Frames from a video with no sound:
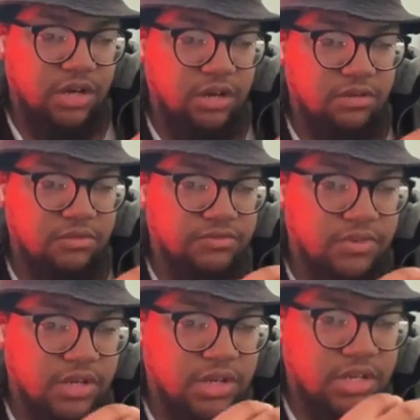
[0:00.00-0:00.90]
of,
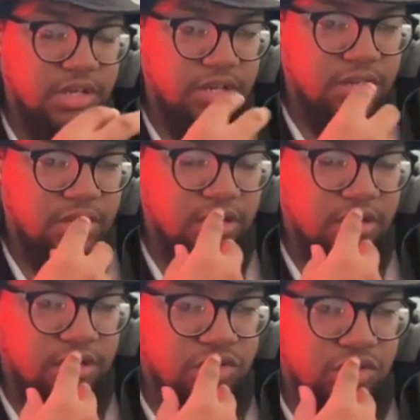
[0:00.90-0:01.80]

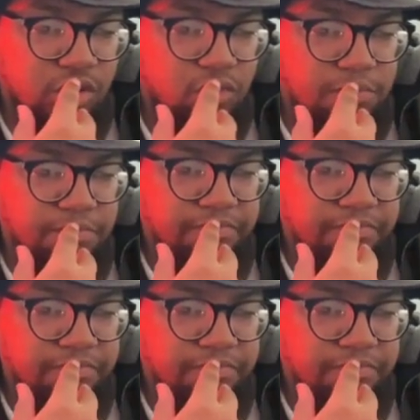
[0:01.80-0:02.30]
so